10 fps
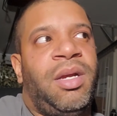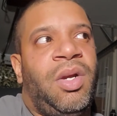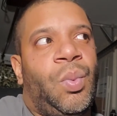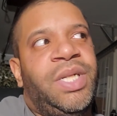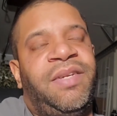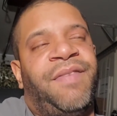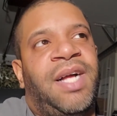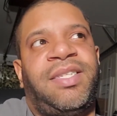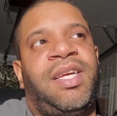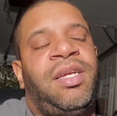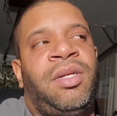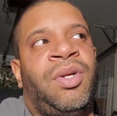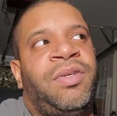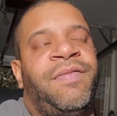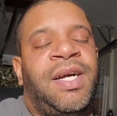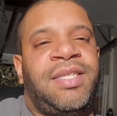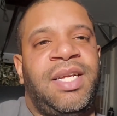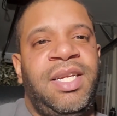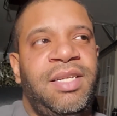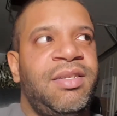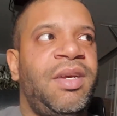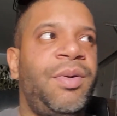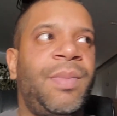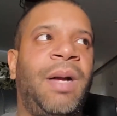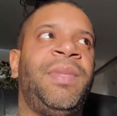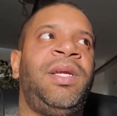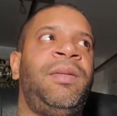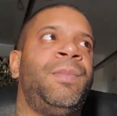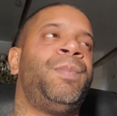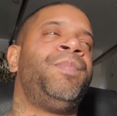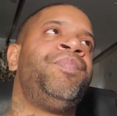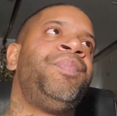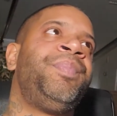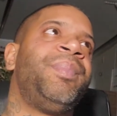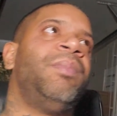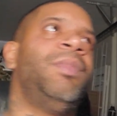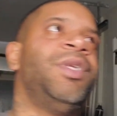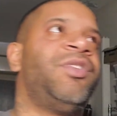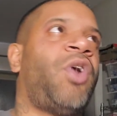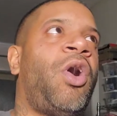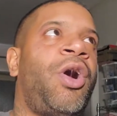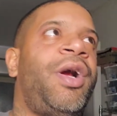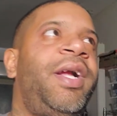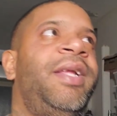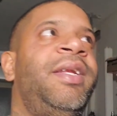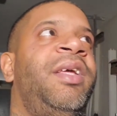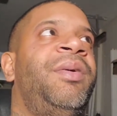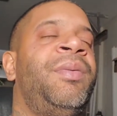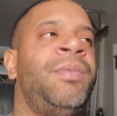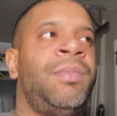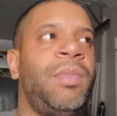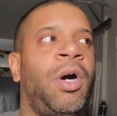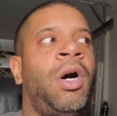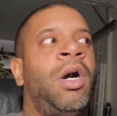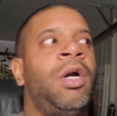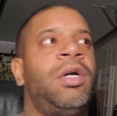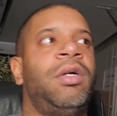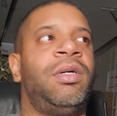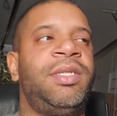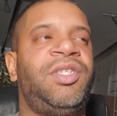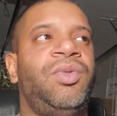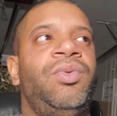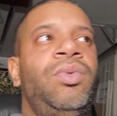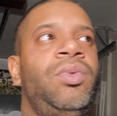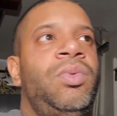with Devontae, you know, Devontae needs help. I mean, Lazard and them aren't going to